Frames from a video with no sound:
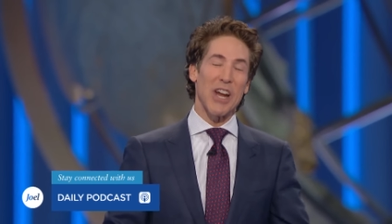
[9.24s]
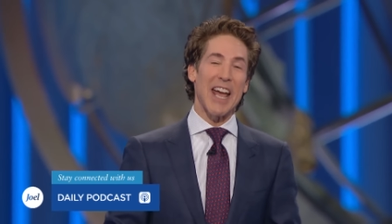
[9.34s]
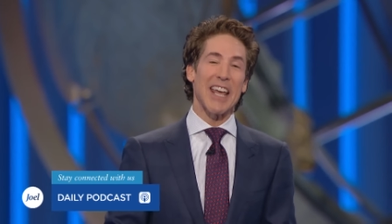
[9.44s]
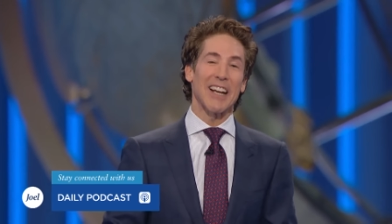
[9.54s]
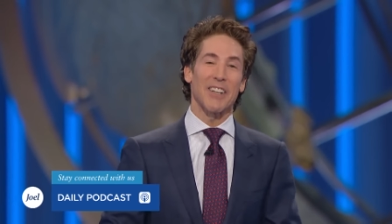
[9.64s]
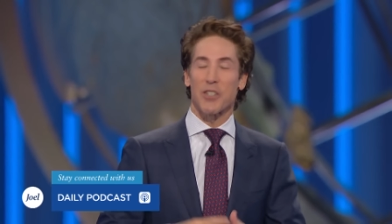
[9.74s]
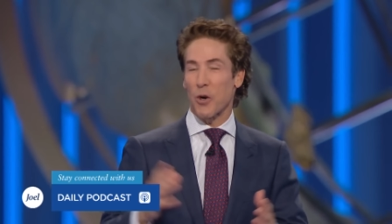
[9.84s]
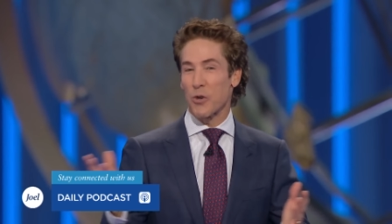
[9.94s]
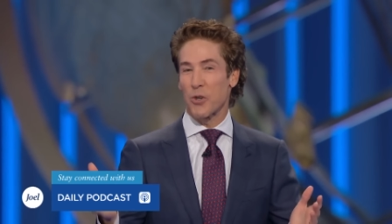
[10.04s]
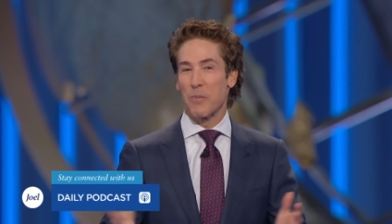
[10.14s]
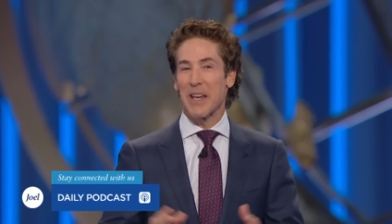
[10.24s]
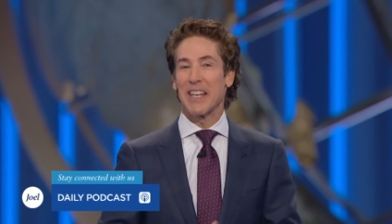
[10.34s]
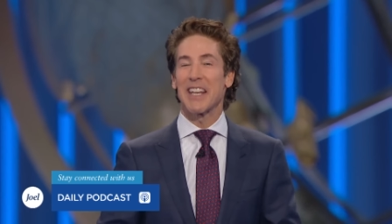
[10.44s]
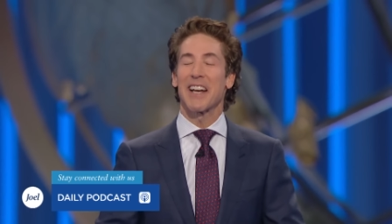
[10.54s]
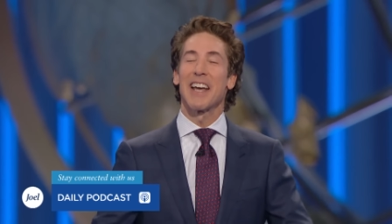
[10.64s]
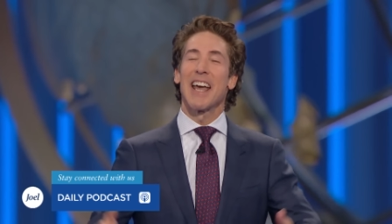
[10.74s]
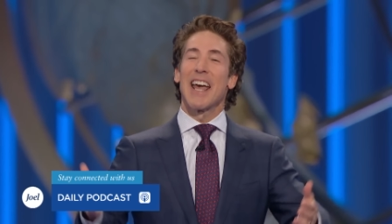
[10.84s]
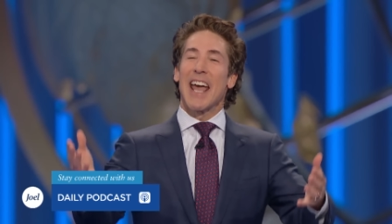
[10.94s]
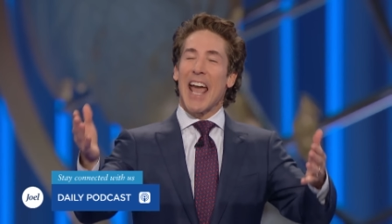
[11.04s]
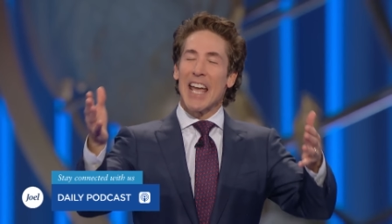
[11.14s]
channel, social media,
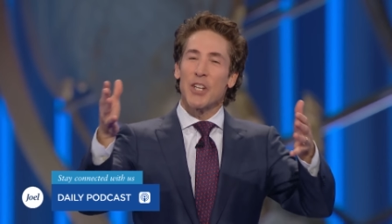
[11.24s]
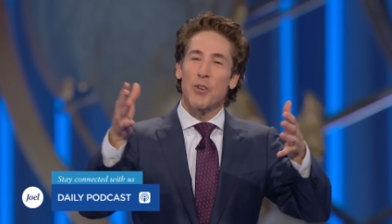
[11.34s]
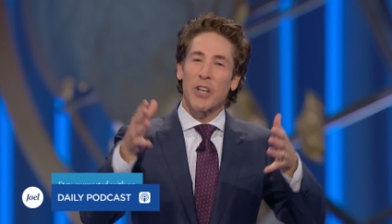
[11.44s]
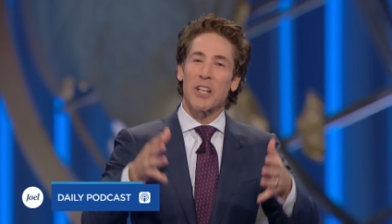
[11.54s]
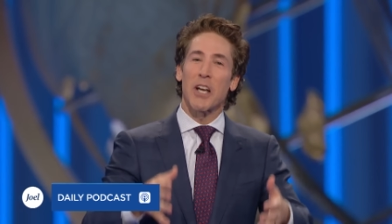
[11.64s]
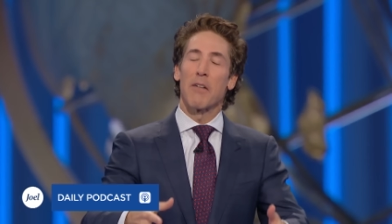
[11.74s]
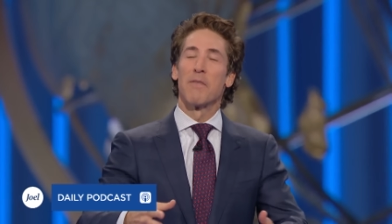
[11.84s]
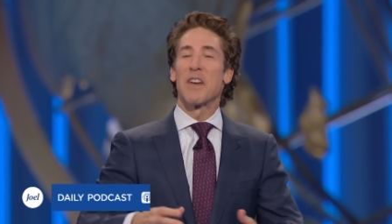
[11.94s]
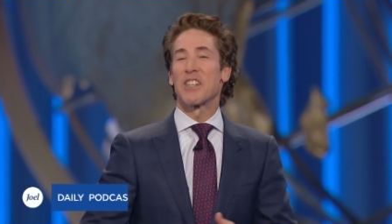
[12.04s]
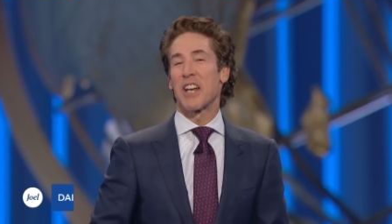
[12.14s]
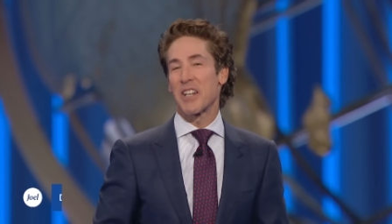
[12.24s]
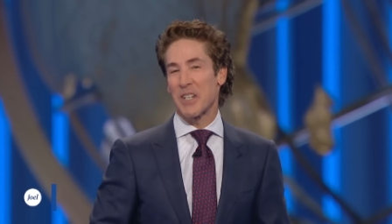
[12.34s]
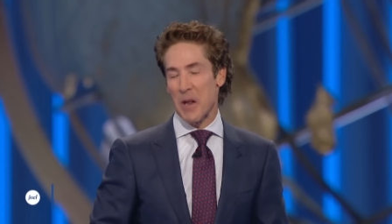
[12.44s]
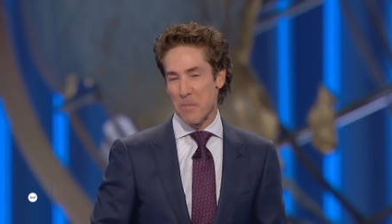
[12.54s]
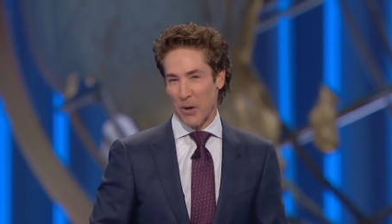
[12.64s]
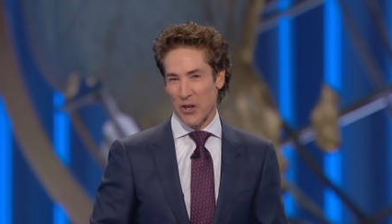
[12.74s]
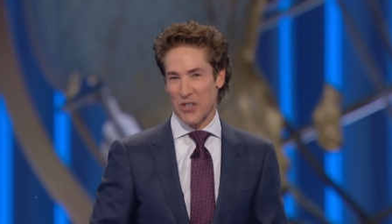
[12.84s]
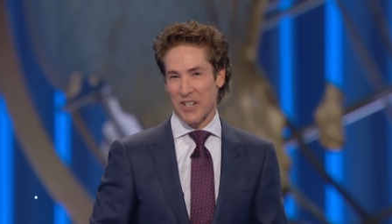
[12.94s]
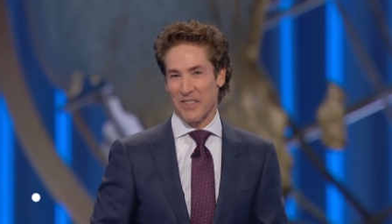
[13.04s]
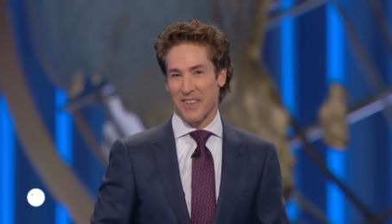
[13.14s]
and you can come visit us in
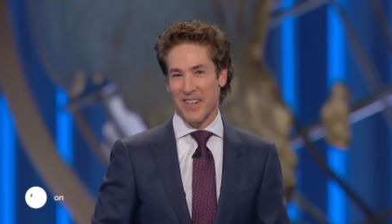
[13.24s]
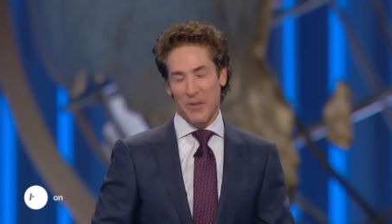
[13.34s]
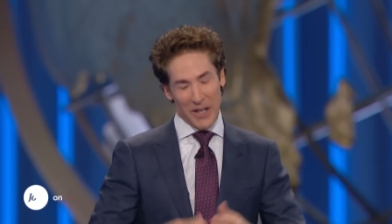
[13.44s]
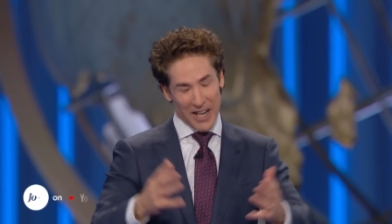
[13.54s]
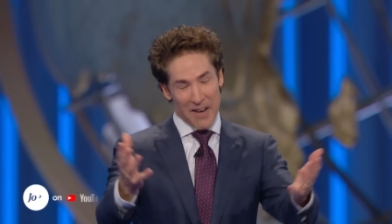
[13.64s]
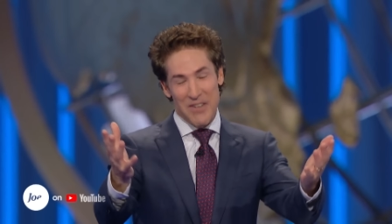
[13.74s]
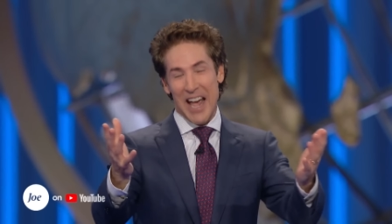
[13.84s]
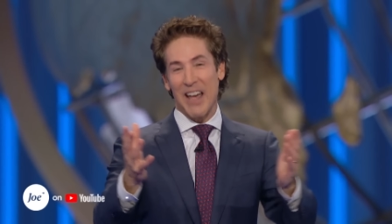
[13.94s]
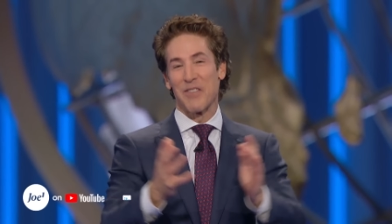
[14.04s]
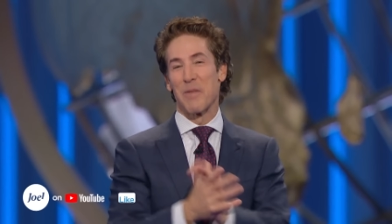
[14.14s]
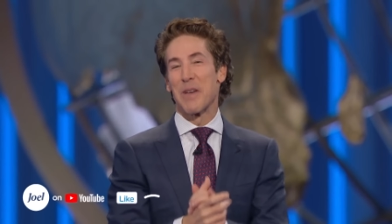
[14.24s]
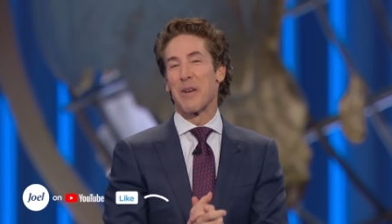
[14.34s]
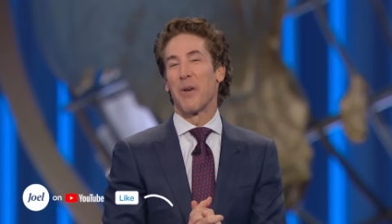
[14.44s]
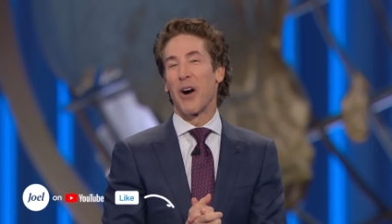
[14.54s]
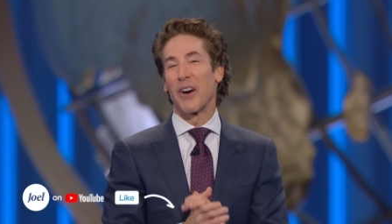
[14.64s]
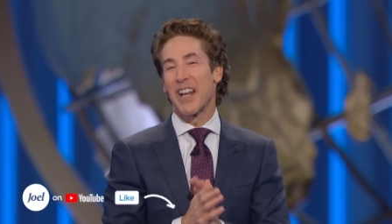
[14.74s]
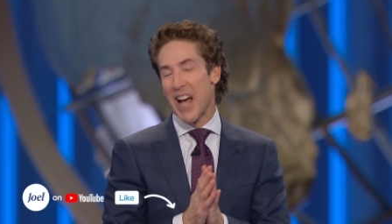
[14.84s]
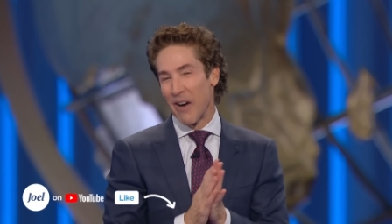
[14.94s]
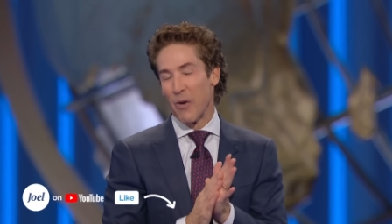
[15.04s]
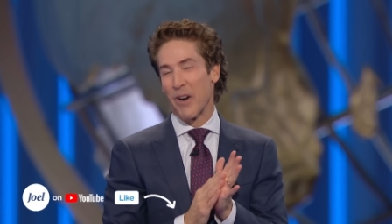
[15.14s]
person. We'd love to have you be a part
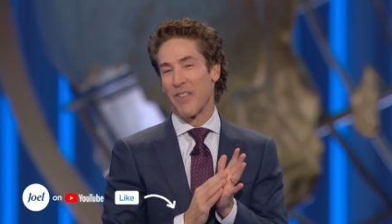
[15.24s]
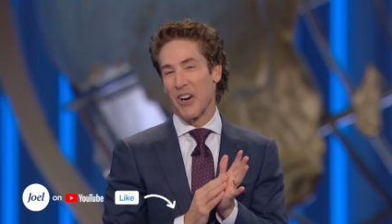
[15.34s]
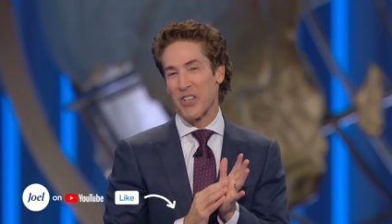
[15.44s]
of one of our